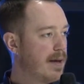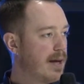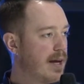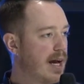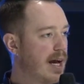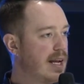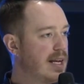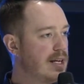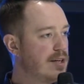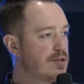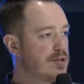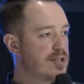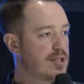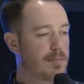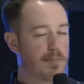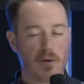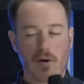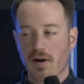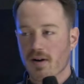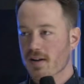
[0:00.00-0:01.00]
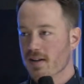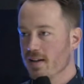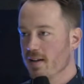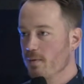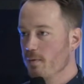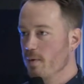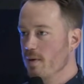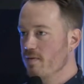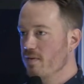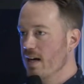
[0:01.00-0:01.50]
And here's the part that
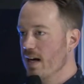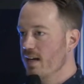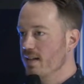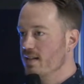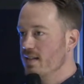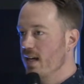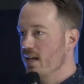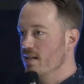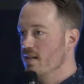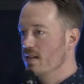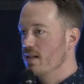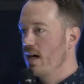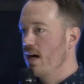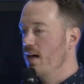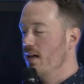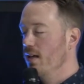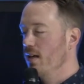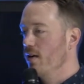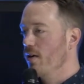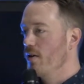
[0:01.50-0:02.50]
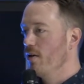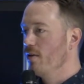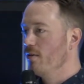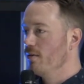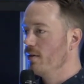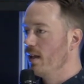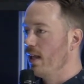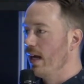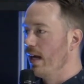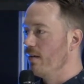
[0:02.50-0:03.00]
we've got to take stock in our
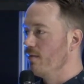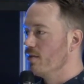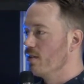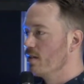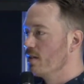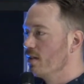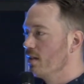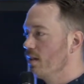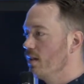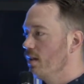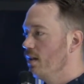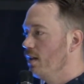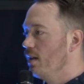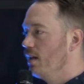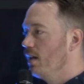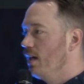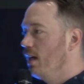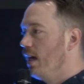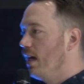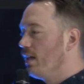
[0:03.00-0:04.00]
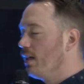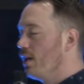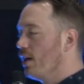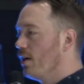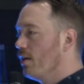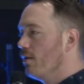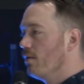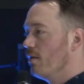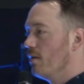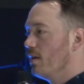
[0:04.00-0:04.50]
own lives and
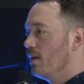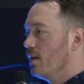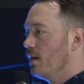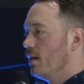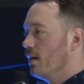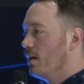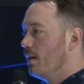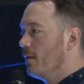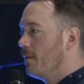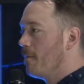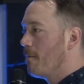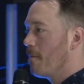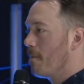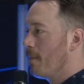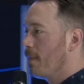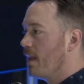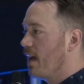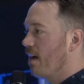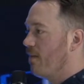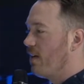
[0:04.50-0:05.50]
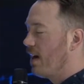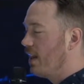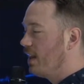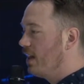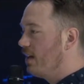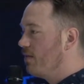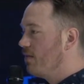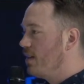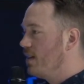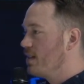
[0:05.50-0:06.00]
go, have I
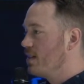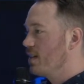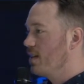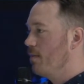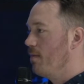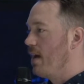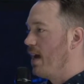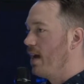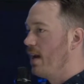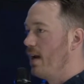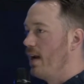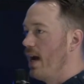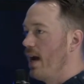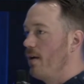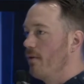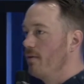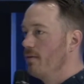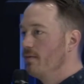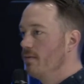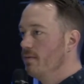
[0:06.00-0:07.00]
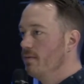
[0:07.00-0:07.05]
lived this command out?